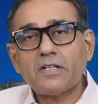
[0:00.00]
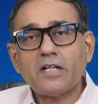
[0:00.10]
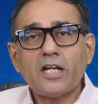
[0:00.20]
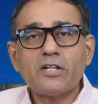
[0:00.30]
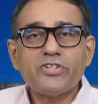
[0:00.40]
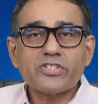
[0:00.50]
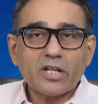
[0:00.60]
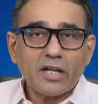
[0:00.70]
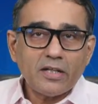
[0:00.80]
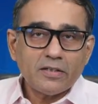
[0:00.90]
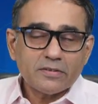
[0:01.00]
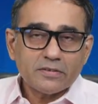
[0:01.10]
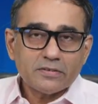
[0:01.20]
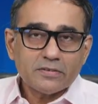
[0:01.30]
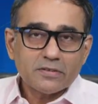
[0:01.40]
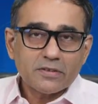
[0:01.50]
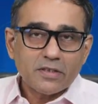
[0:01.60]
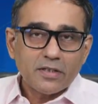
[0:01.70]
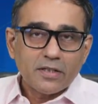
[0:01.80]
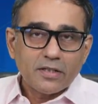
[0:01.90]
and Israel,
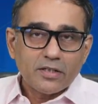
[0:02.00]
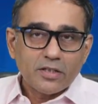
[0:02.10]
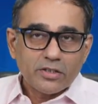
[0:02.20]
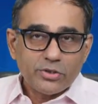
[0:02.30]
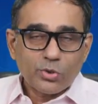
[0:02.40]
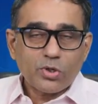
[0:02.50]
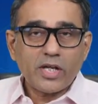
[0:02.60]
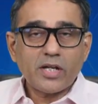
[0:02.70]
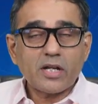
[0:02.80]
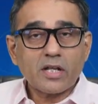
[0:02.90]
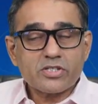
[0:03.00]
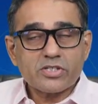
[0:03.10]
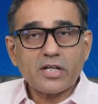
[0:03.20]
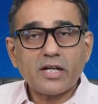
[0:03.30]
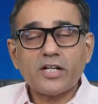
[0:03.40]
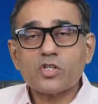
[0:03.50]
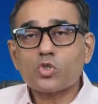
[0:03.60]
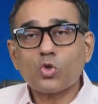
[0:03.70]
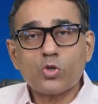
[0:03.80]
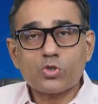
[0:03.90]
Ukraine and Russia, and
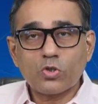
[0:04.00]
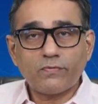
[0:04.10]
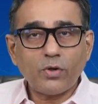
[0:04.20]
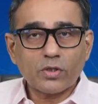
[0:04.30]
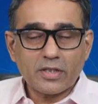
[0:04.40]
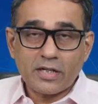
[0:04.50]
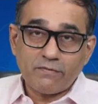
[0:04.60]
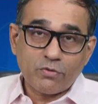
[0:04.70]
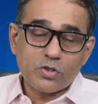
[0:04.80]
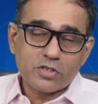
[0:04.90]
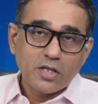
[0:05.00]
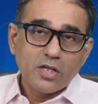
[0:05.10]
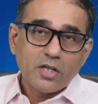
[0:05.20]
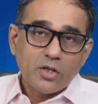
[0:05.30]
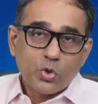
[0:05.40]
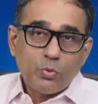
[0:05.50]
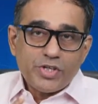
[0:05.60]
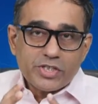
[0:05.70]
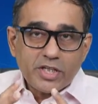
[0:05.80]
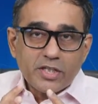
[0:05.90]
so on and so forth. And of course, do we
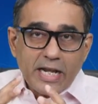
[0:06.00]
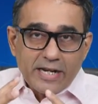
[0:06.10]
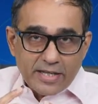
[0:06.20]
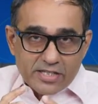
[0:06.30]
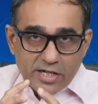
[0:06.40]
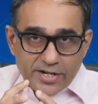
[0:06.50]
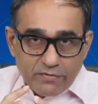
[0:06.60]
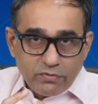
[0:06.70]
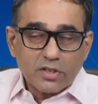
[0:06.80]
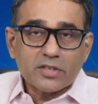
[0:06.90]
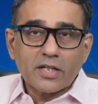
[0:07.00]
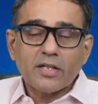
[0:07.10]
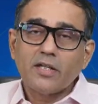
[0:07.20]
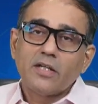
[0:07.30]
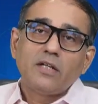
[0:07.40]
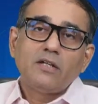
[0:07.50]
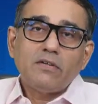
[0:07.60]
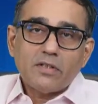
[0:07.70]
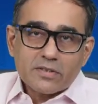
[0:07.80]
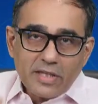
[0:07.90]
see that escalating further?
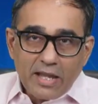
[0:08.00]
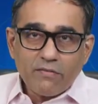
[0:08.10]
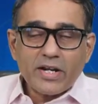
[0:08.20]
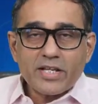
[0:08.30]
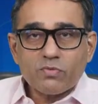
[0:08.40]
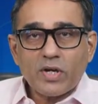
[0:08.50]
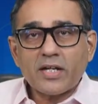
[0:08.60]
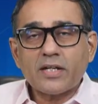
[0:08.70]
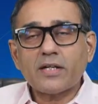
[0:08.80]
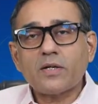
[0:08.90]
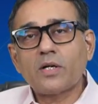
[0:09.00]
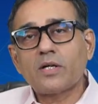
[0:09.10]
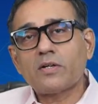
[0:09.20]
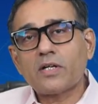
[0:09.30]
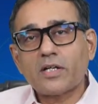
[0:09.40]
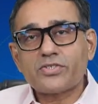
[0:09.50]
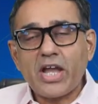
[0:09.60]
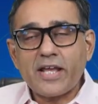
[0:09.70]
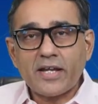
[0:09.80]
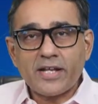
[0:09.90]
Taiwan is one,
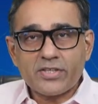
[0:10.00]
China and